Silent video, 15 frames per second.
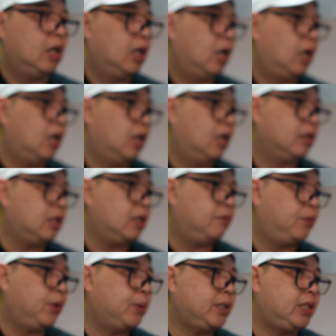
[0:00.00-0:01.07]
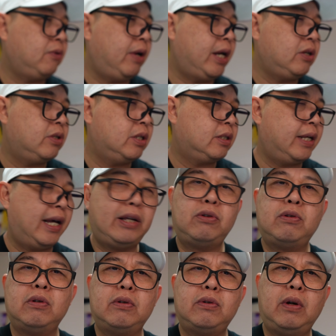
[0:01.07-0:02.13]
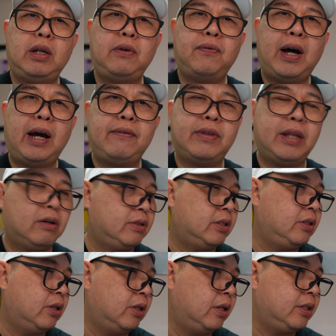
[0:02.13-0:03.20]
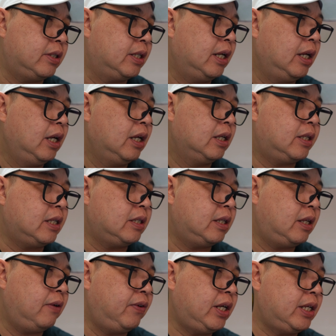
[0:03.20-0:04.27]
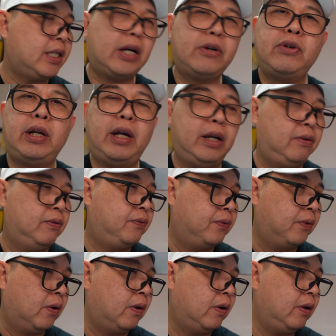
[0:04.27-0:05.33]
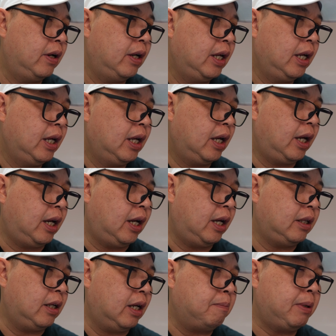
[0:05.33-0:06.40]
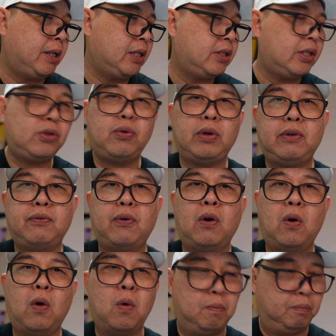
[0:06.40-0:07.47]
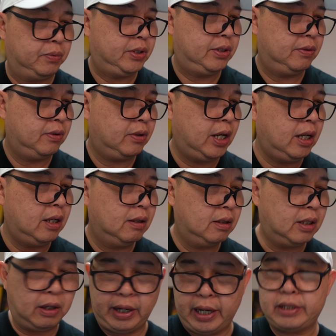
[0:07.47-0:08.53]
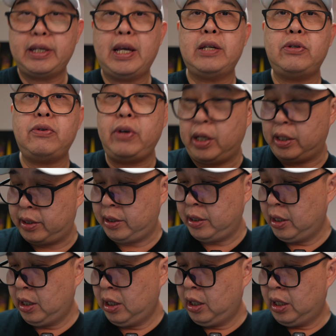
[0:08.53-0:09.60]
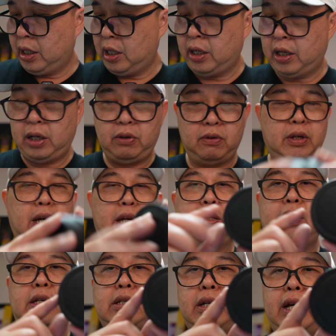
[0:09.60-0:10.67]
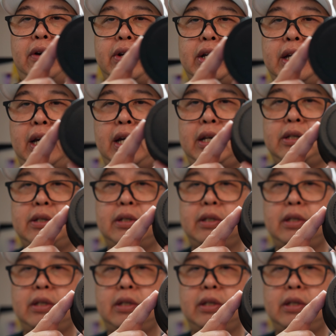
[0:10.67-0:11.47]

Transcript: The frequency range is 10 to 25,000 hertz. Sensitivity is 104 and the impedance is 24 ohms. Okay. Now, accessories. You'll get this carrying case.